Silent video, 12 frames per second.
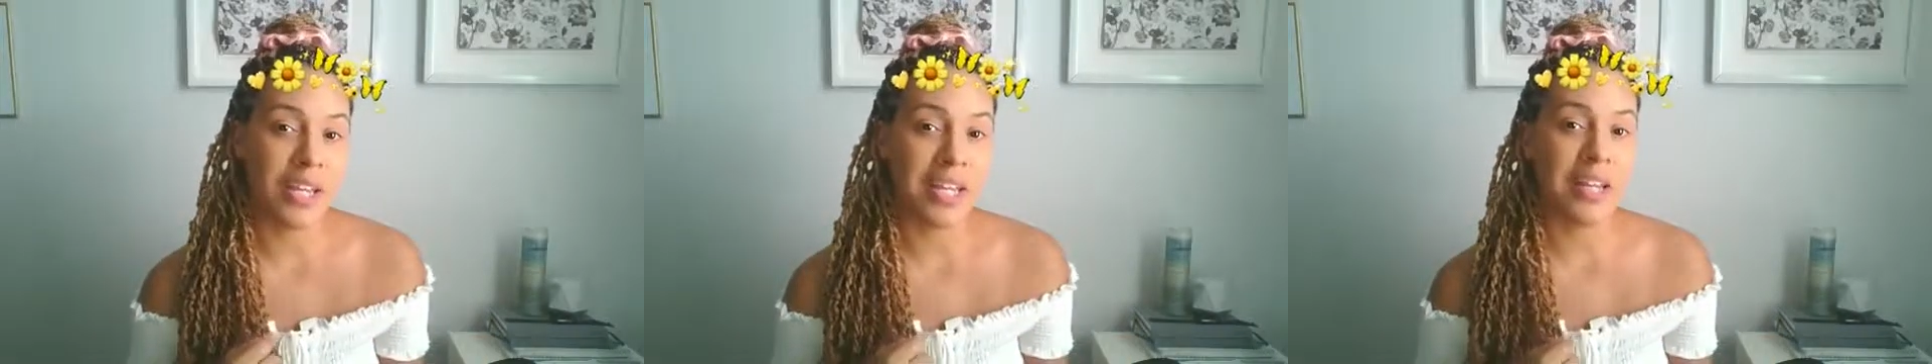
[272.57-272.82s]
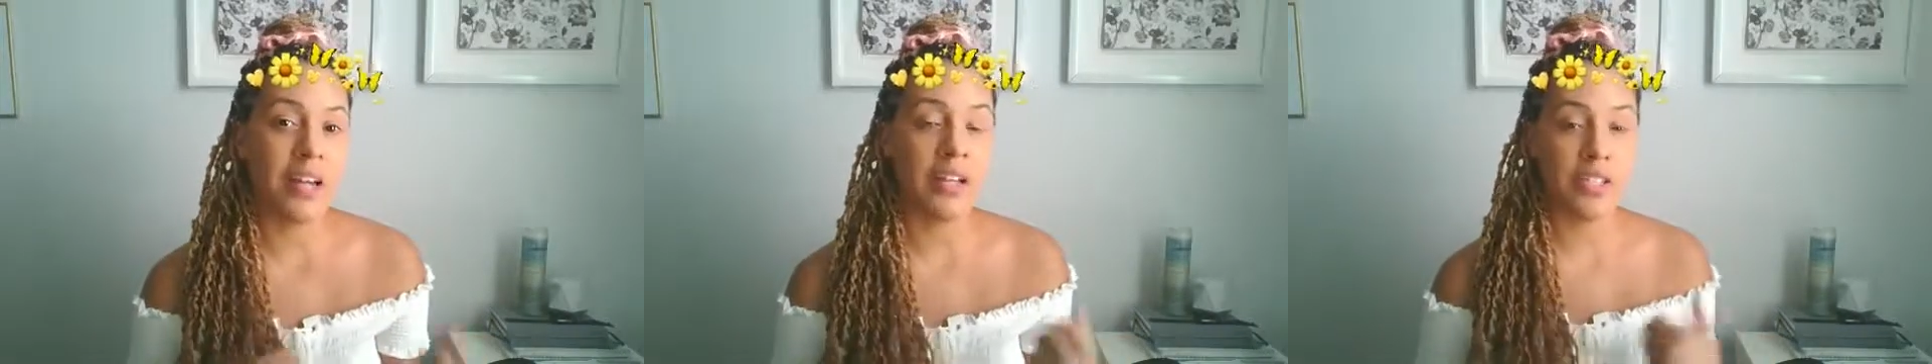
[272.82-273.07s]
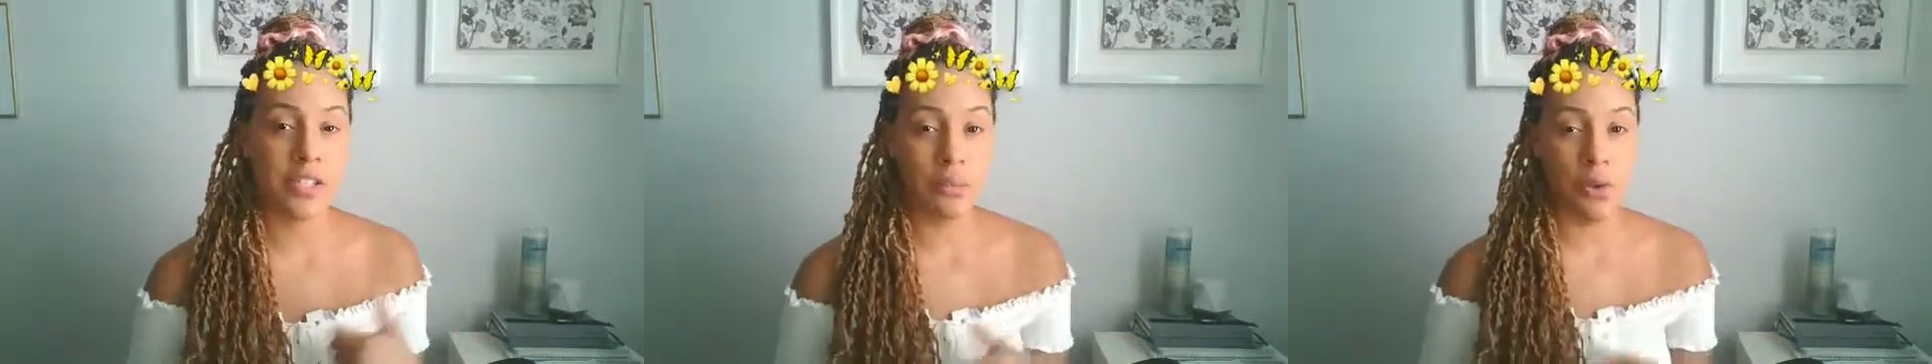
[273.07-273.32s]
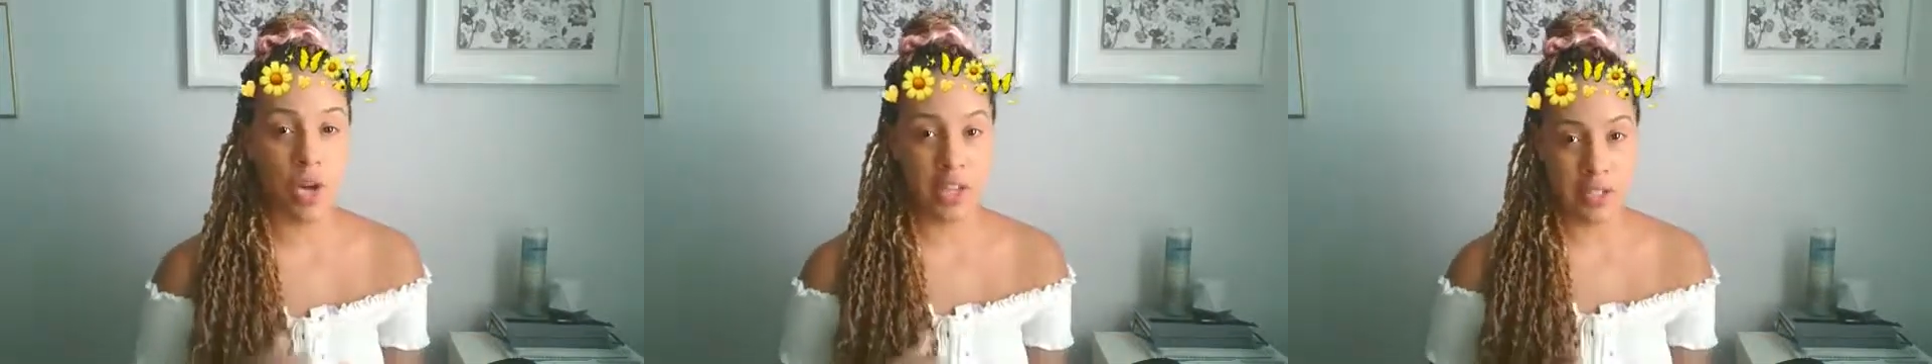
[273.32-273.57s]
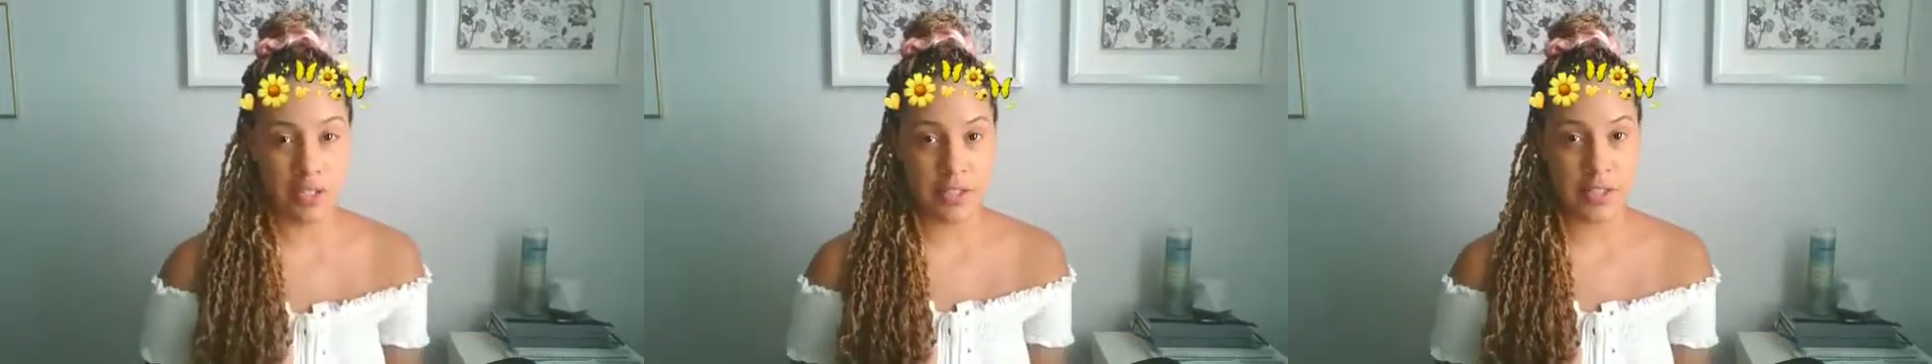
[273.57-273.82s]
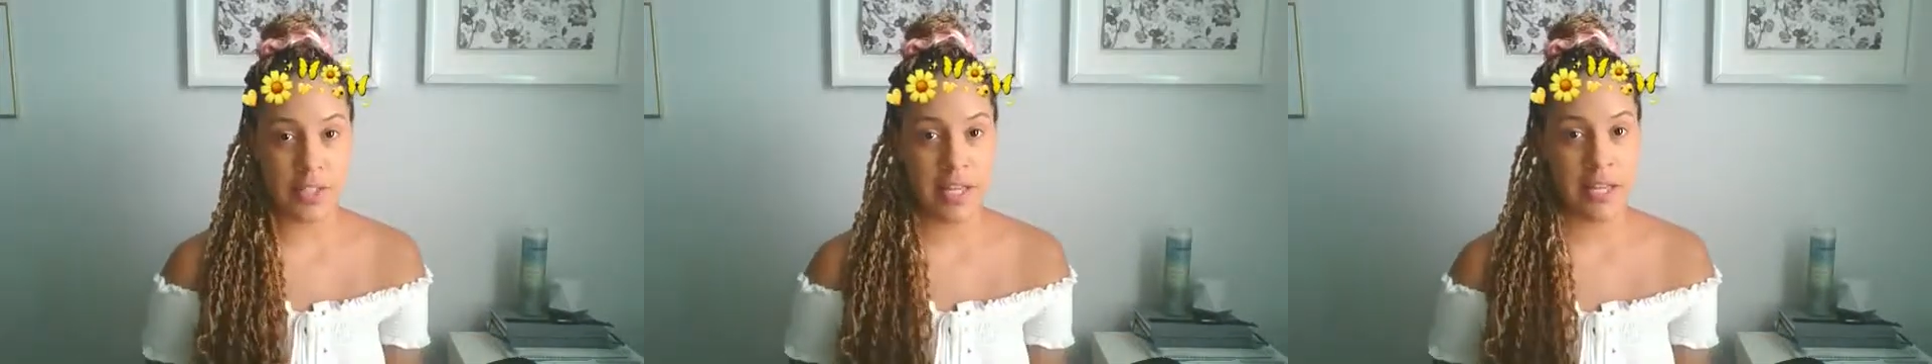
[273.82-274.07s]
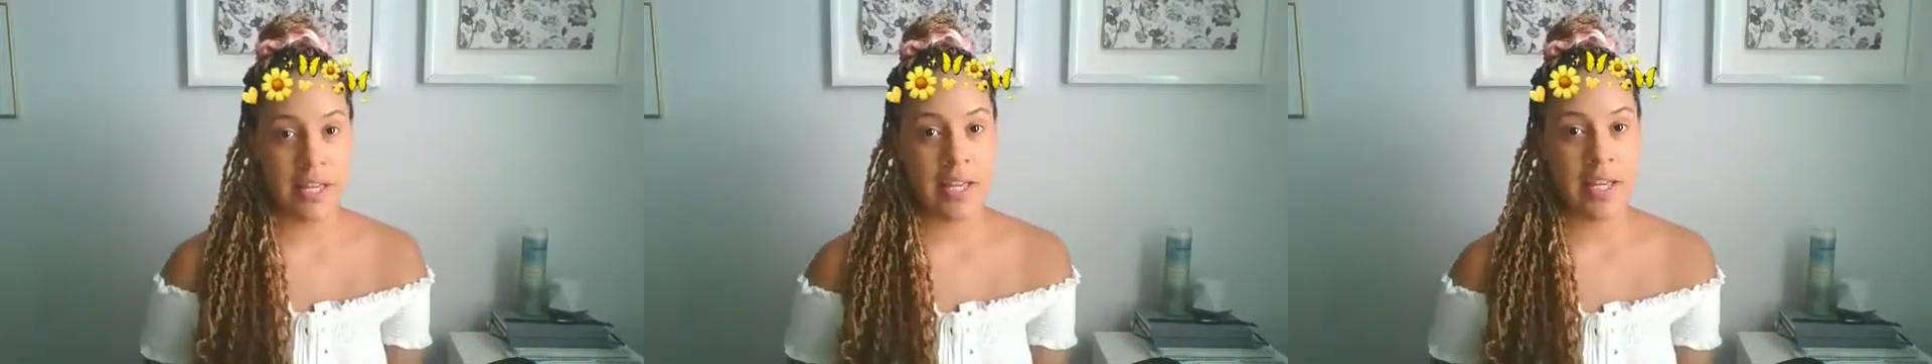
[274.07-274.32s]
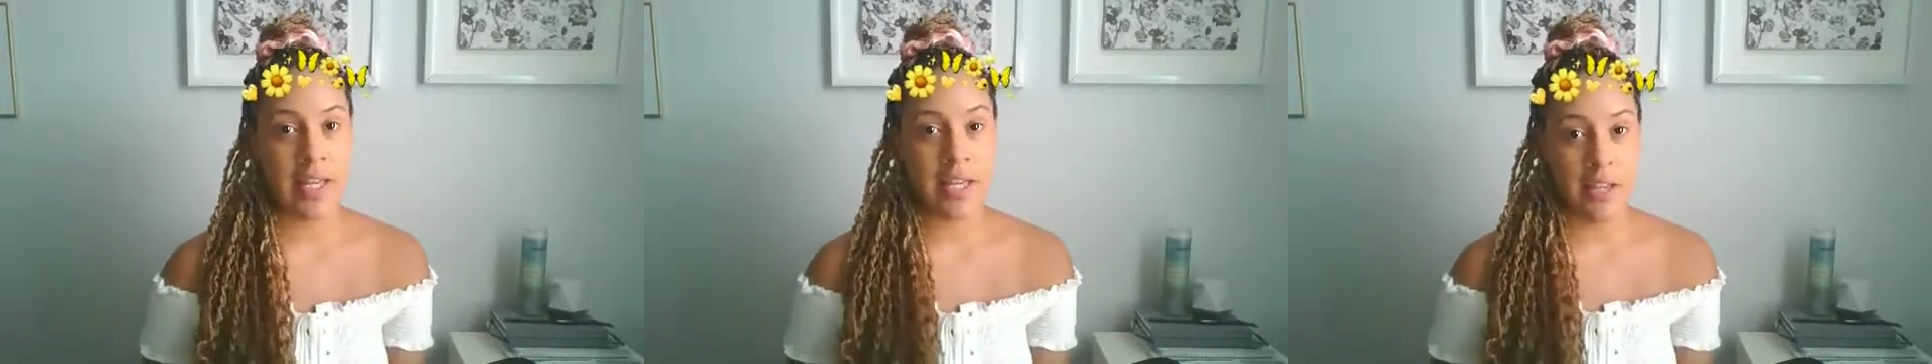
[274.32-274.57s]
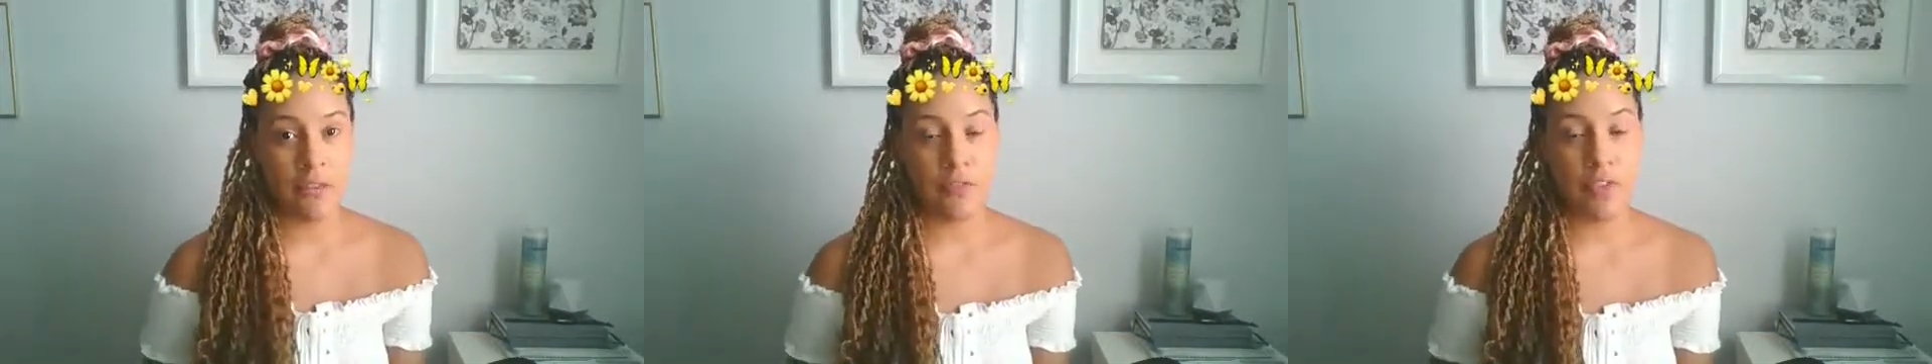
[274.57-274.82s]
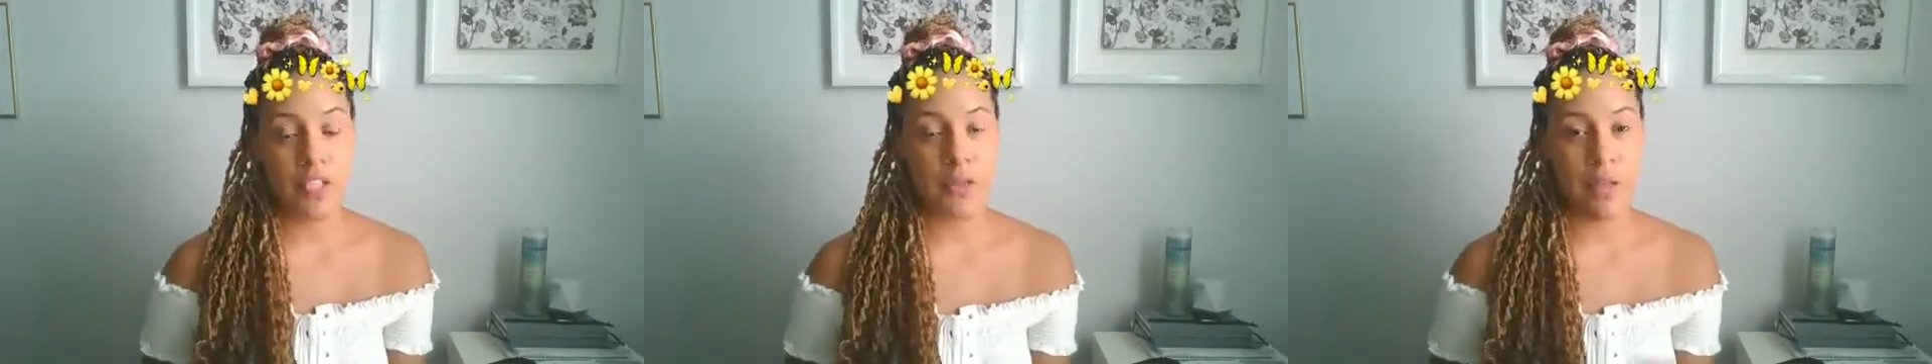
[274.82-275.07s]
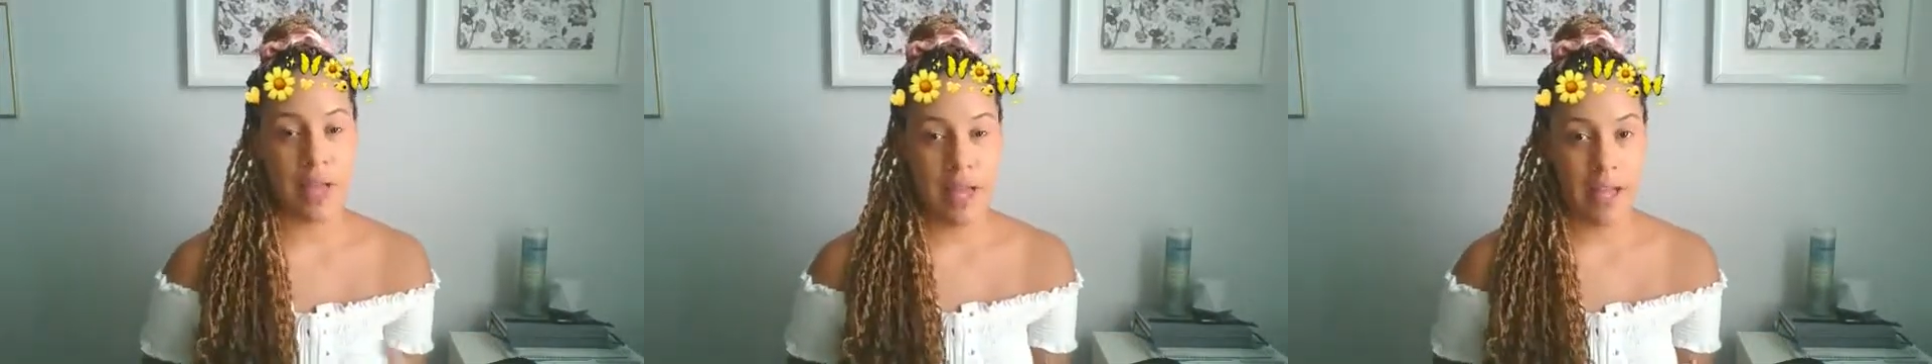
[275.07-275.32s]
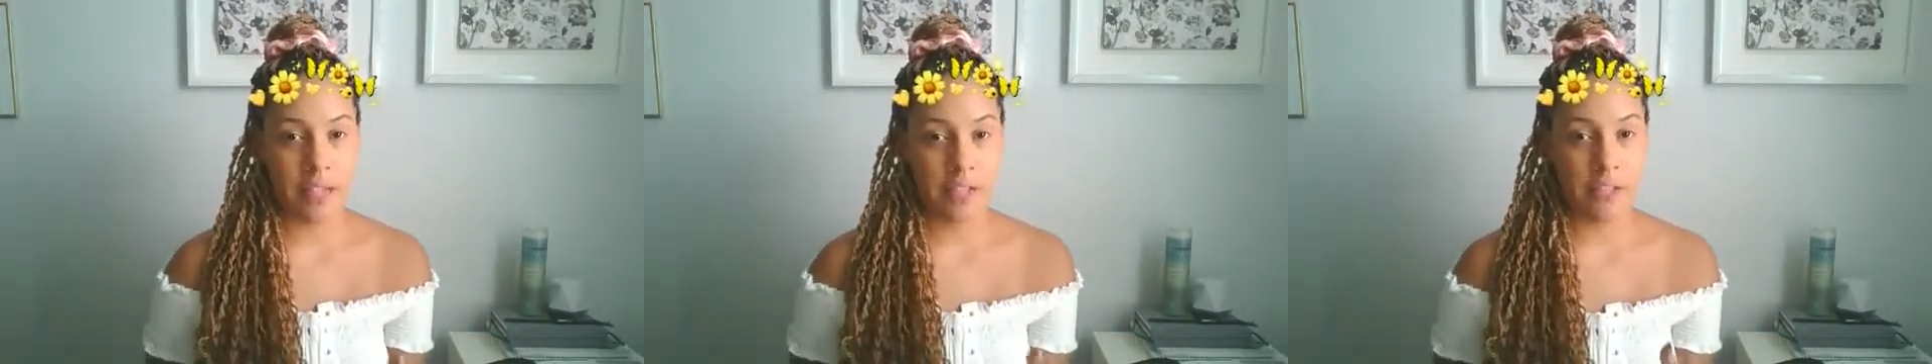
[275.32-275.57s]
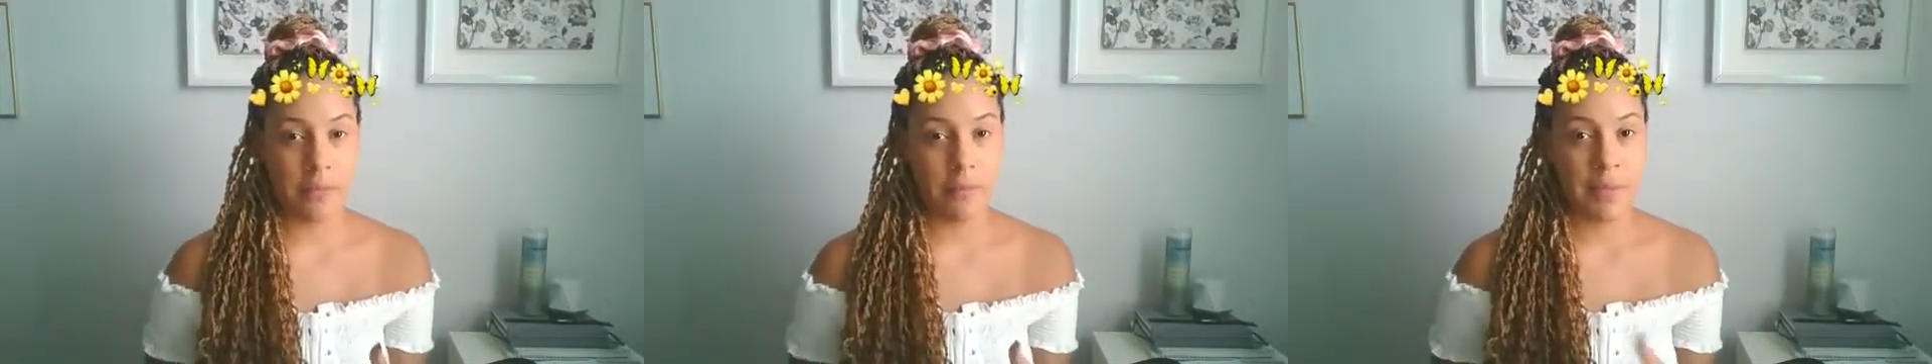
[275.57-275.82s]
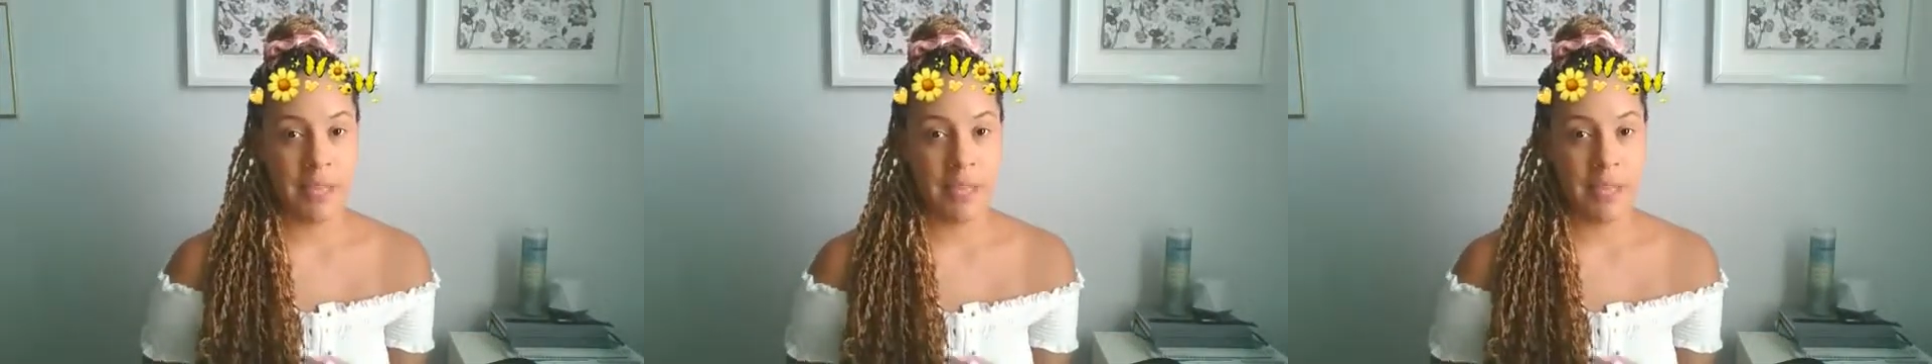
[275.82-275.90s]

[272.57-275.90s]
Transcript: a custom audience in Facebook ads.